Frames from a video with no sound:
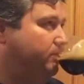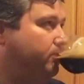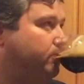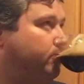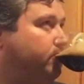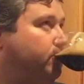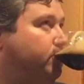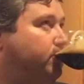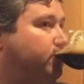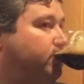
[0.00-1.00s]

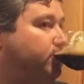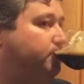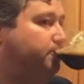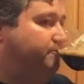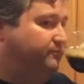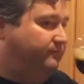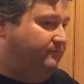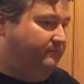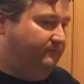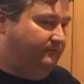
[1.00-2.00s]

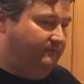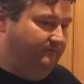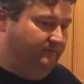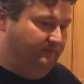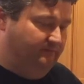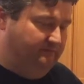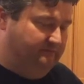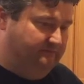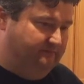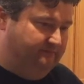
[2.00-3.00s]

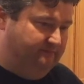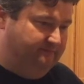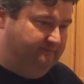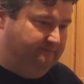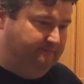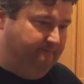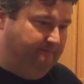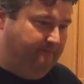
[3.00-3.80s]
Nobody speaks.